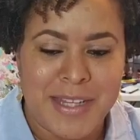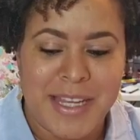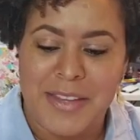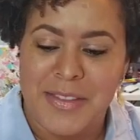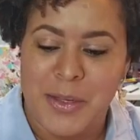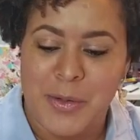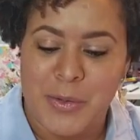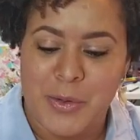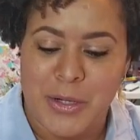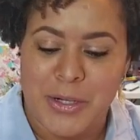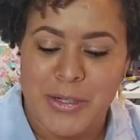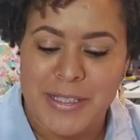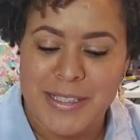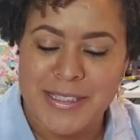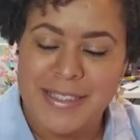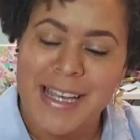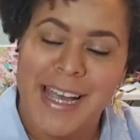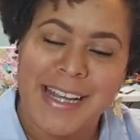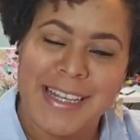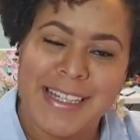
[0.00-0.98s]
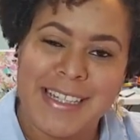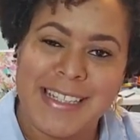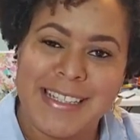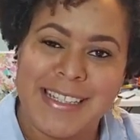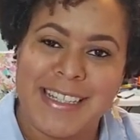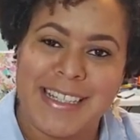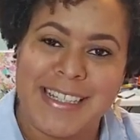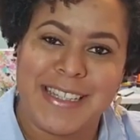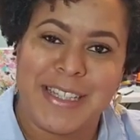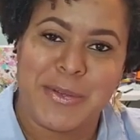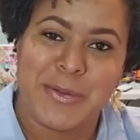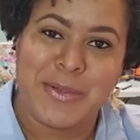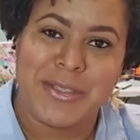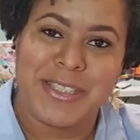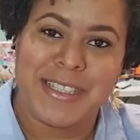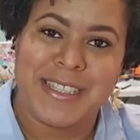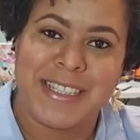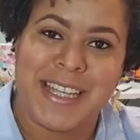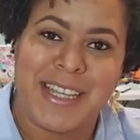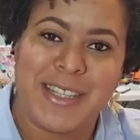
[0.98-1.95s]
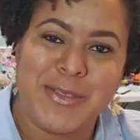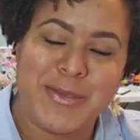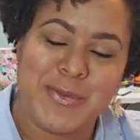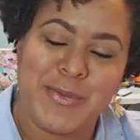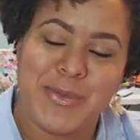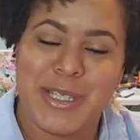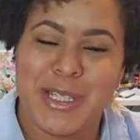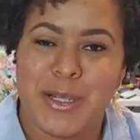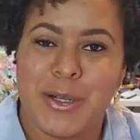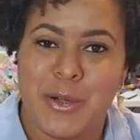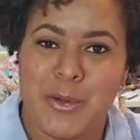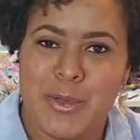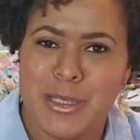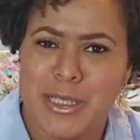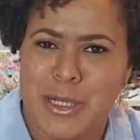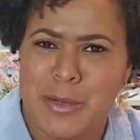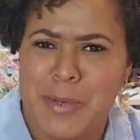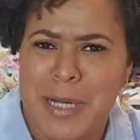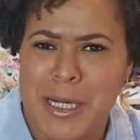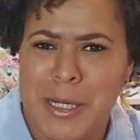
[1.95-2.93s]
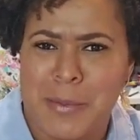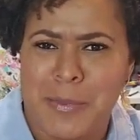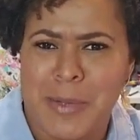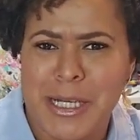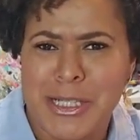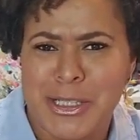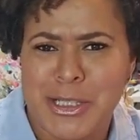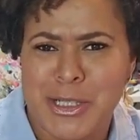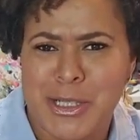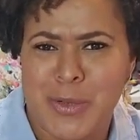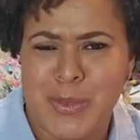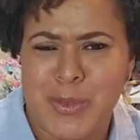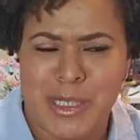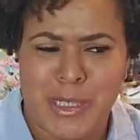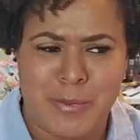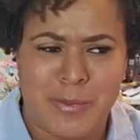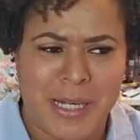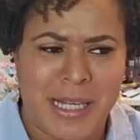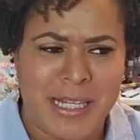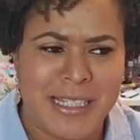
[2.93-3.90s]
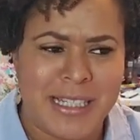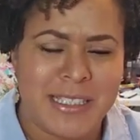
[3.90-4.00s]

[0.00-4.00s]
and they were all excited, and they were just like, we're gonna paint a picture, we're gonna paint.